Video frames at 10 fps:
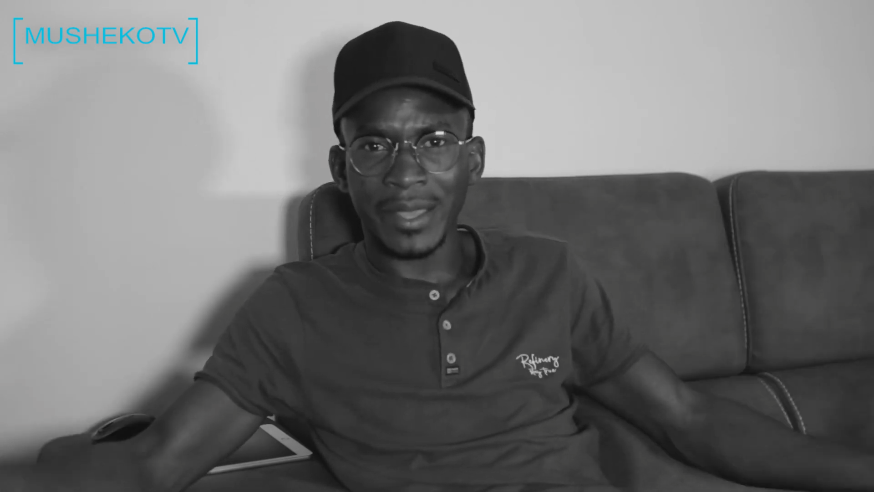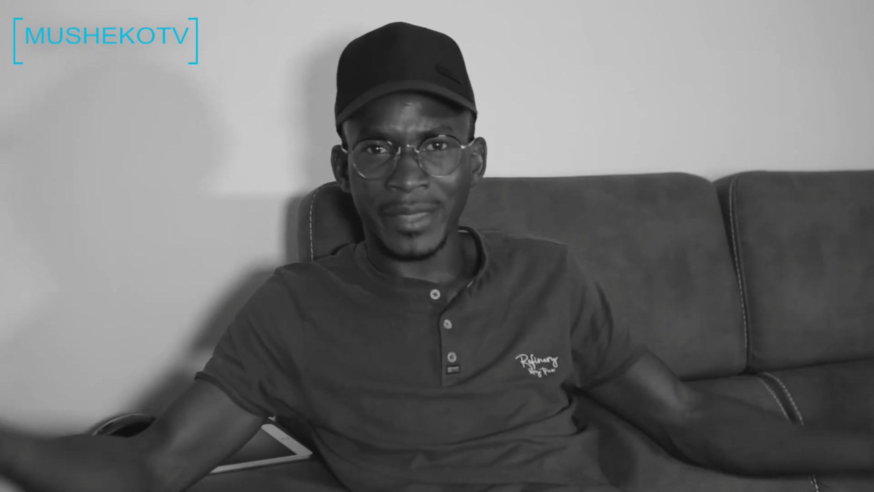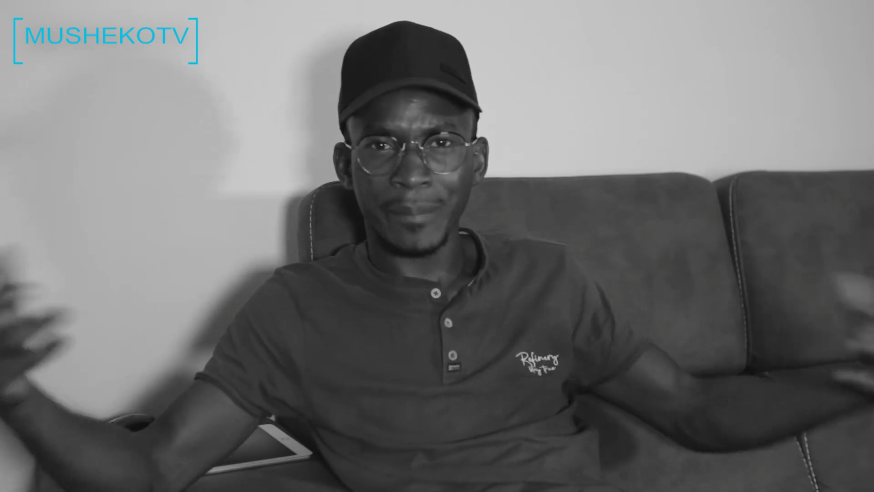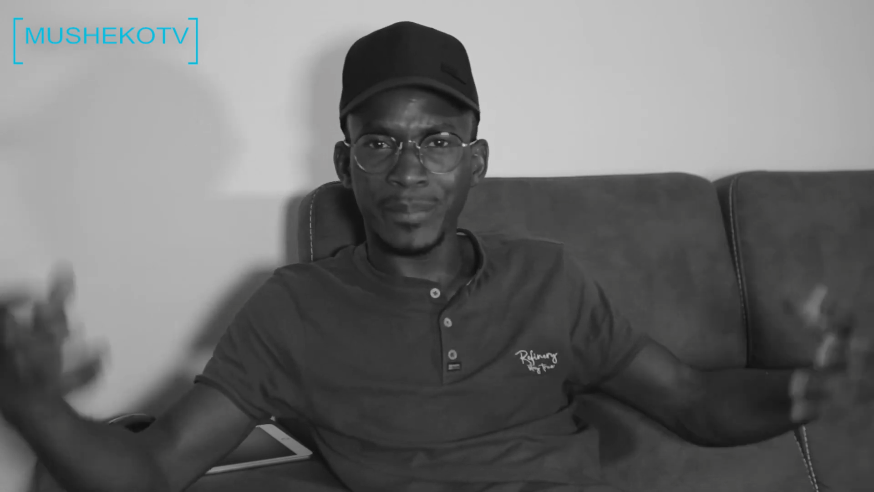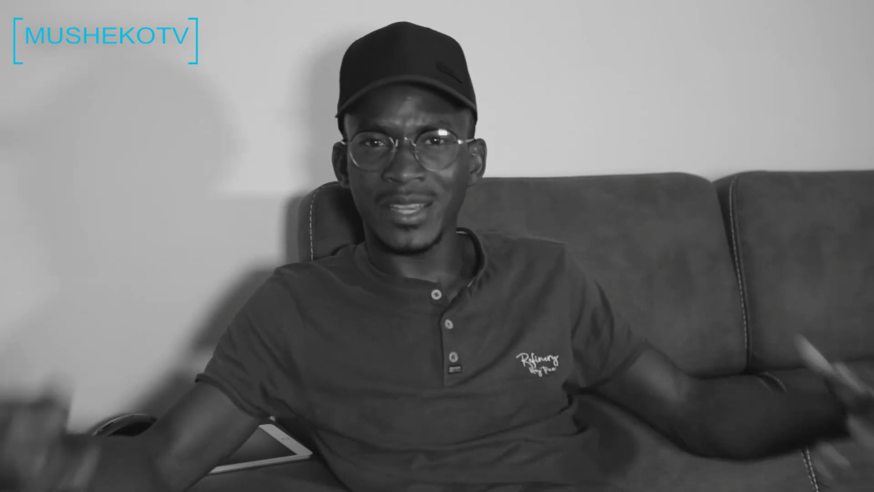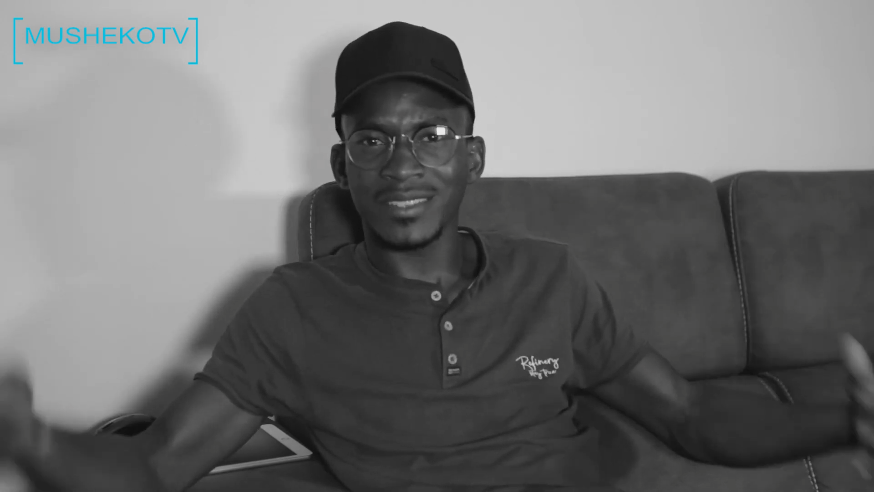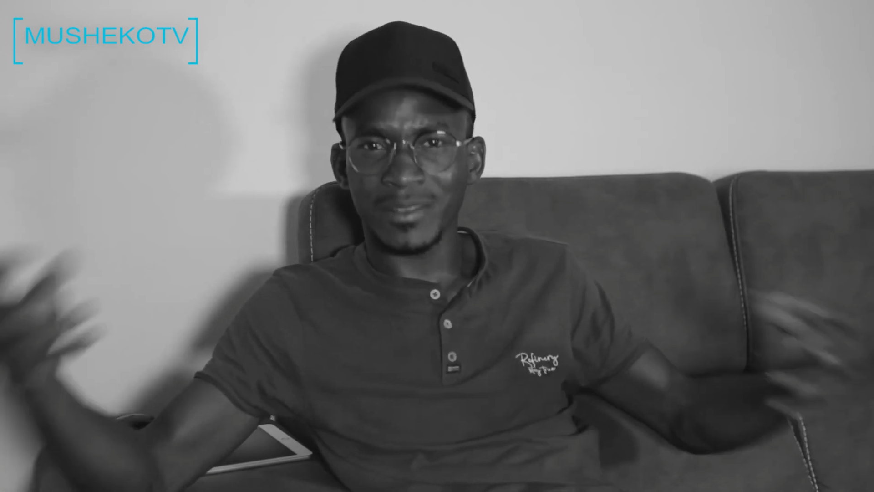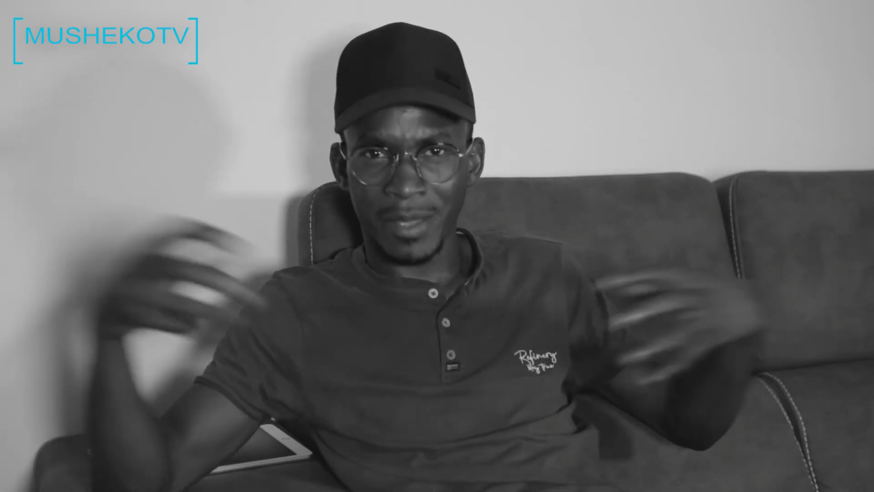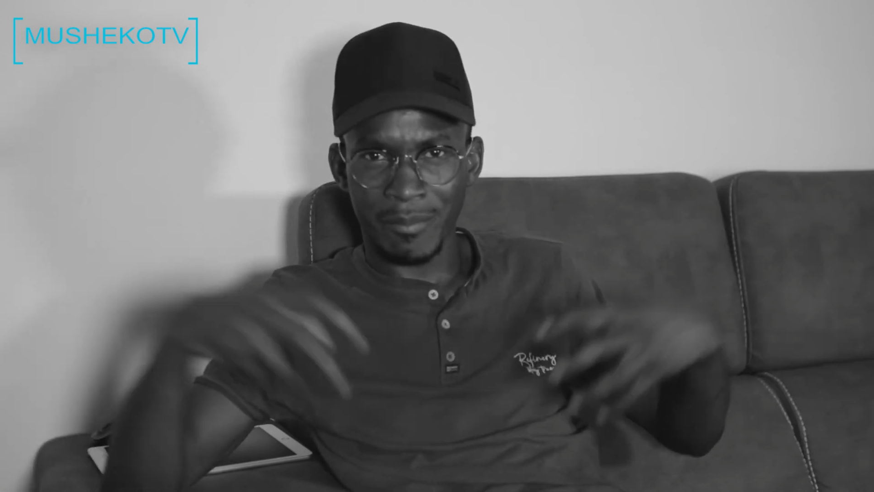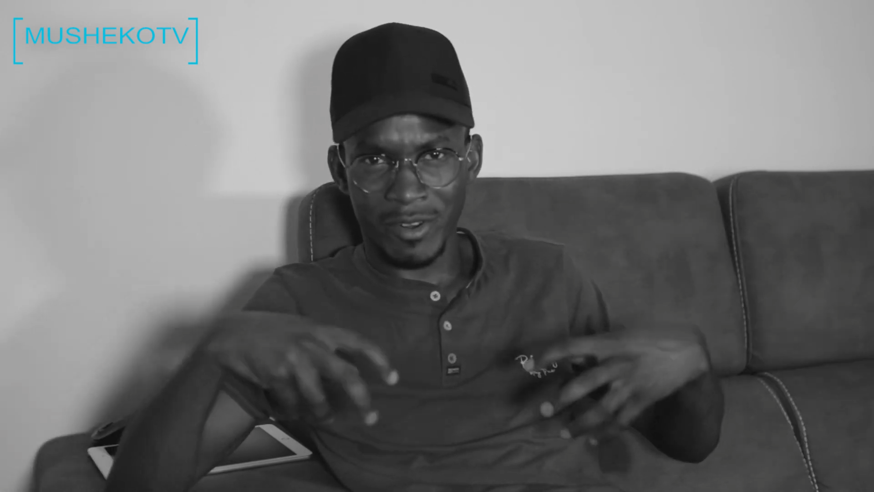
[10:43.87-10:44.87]
happiness in
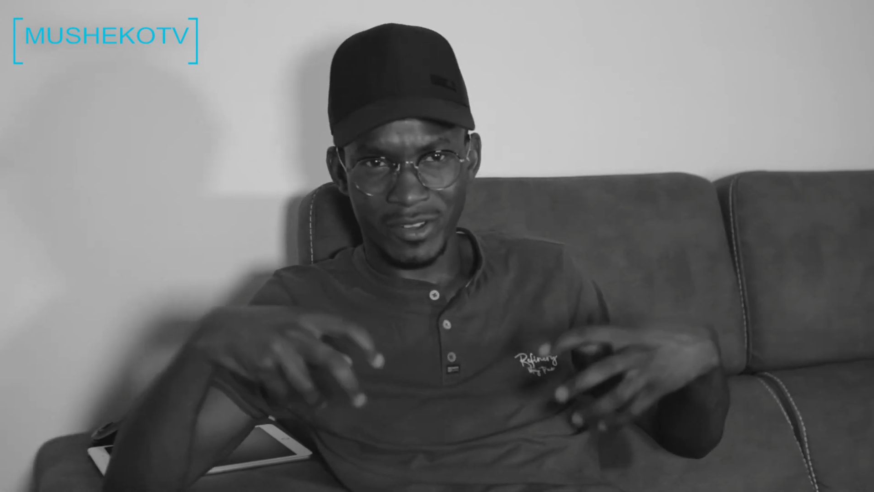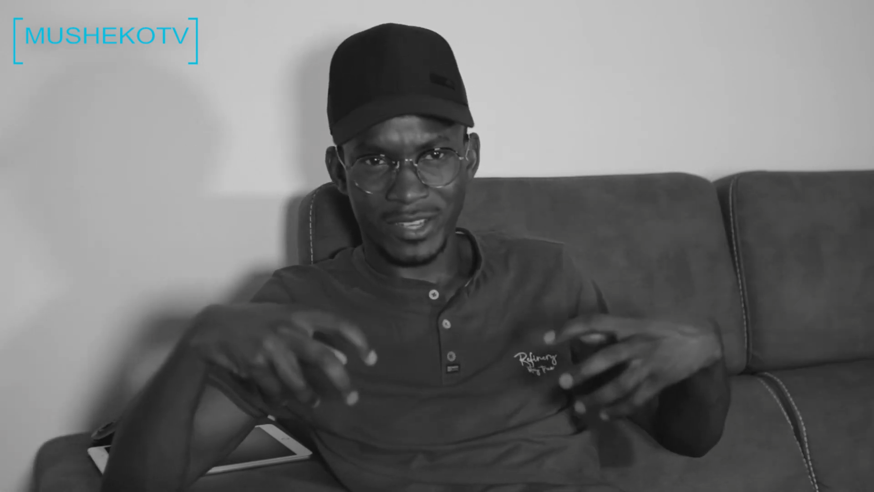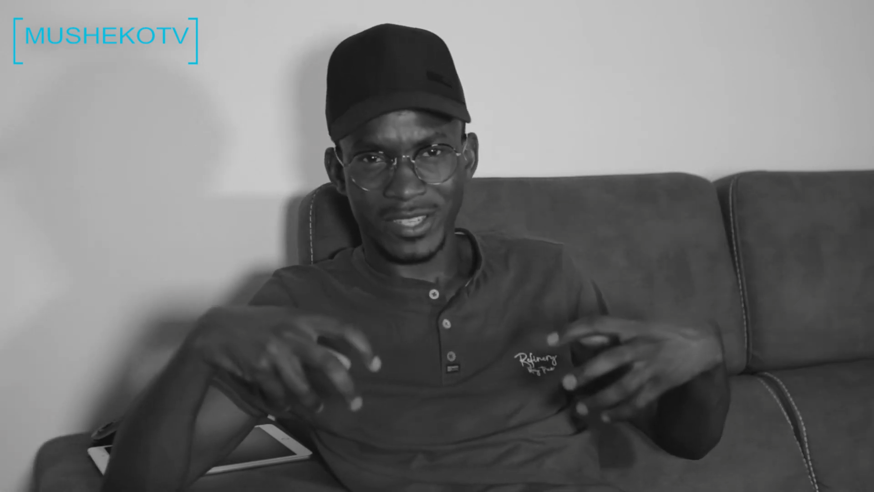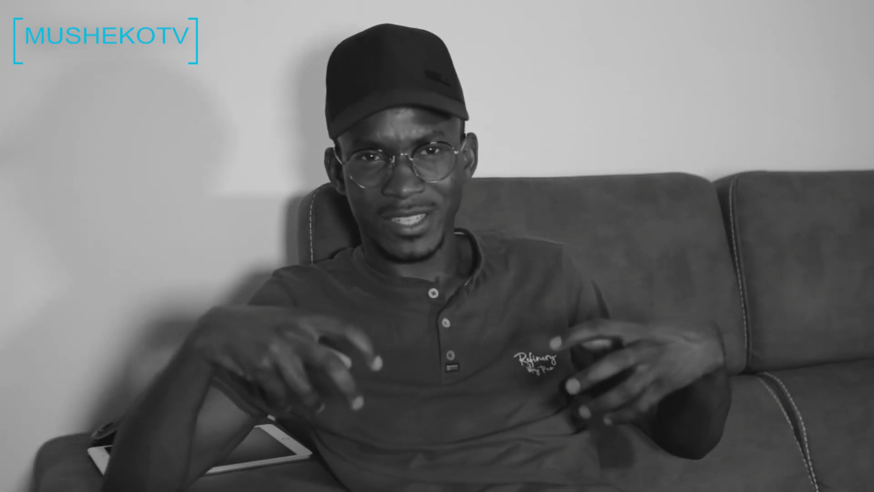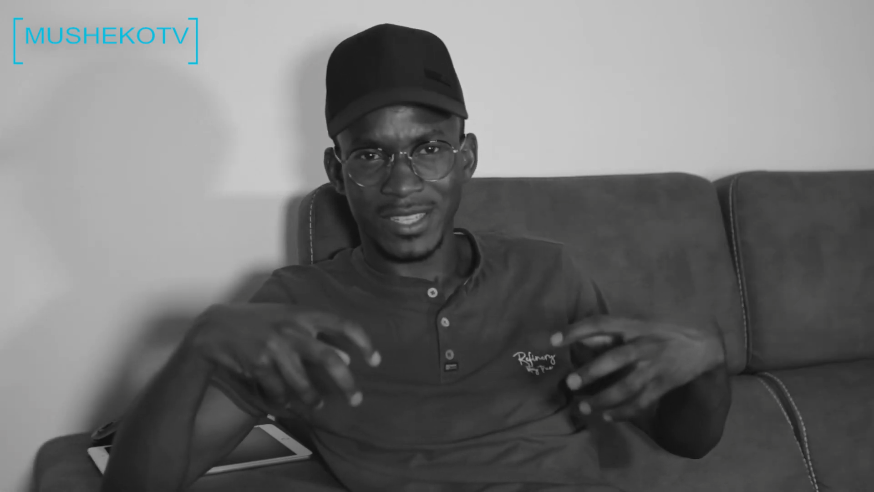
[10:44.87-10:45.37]
my marriage?